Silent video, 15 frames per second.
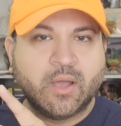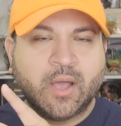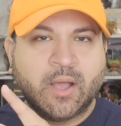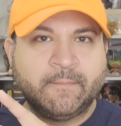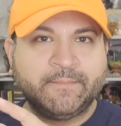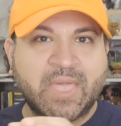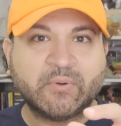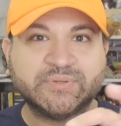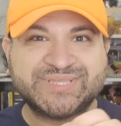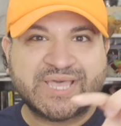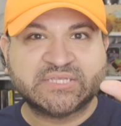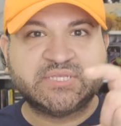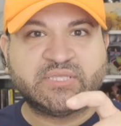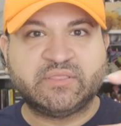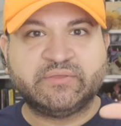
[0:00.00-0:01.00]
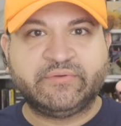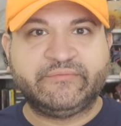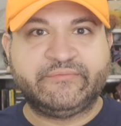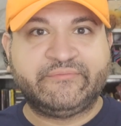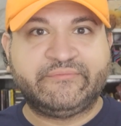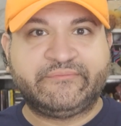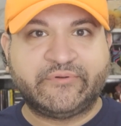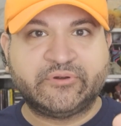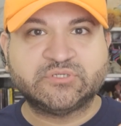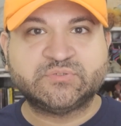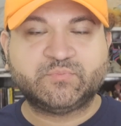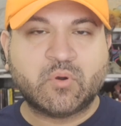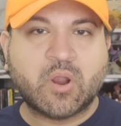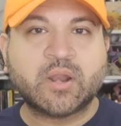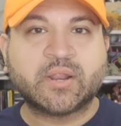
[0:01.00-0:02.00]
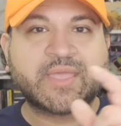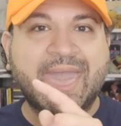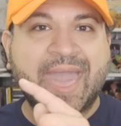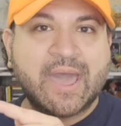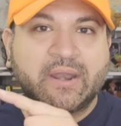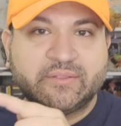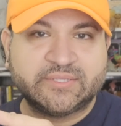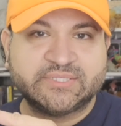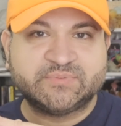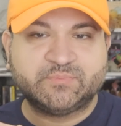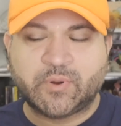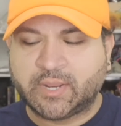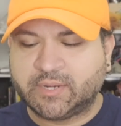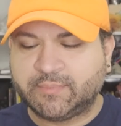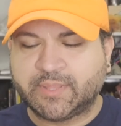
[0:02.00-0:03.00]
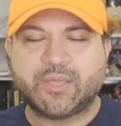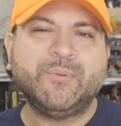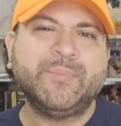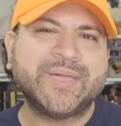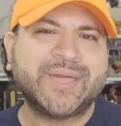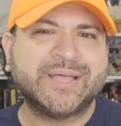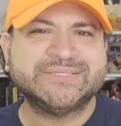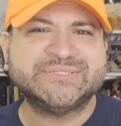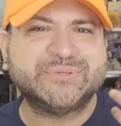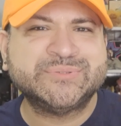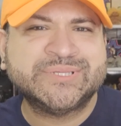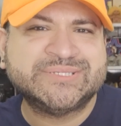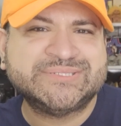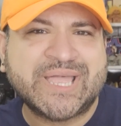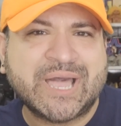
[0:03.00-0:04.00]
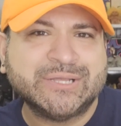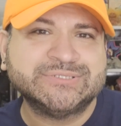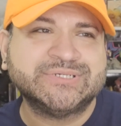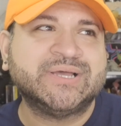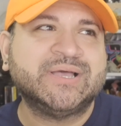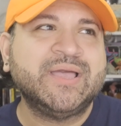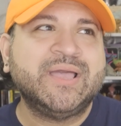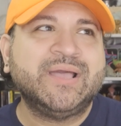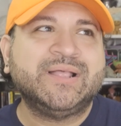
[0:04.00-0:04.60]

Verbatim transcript: That was actually the first product out of this brand. I'm like, oh my God, so nostalgia.